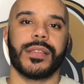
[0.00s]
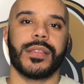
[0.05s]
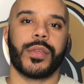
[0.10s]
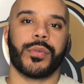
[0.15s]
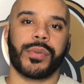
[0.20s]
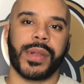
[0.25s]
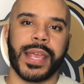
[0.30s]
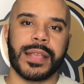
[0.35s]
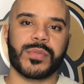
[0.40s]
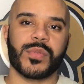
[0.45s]
The
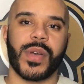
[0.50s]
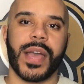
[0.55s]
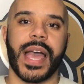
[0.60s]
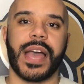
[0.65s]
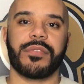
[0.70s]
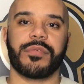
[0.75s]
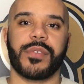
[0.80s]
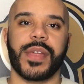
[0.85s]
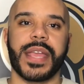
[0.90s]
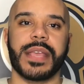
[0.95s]
Rams will
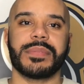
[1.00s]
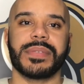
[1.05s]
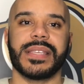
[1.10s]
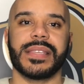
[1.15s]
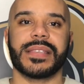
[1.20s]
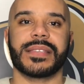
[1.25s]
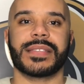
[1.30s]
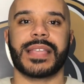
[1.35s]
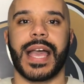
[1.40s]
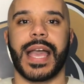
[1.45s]
have Ramsey
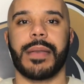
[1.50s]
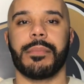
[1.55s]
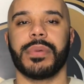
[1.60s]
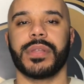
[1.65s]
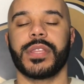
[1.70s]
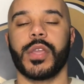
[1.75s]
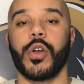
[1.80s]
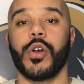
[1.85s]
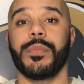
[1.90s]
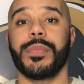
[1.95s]
this time,
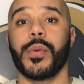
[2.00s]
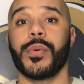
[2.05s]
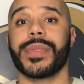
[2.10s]
but they will be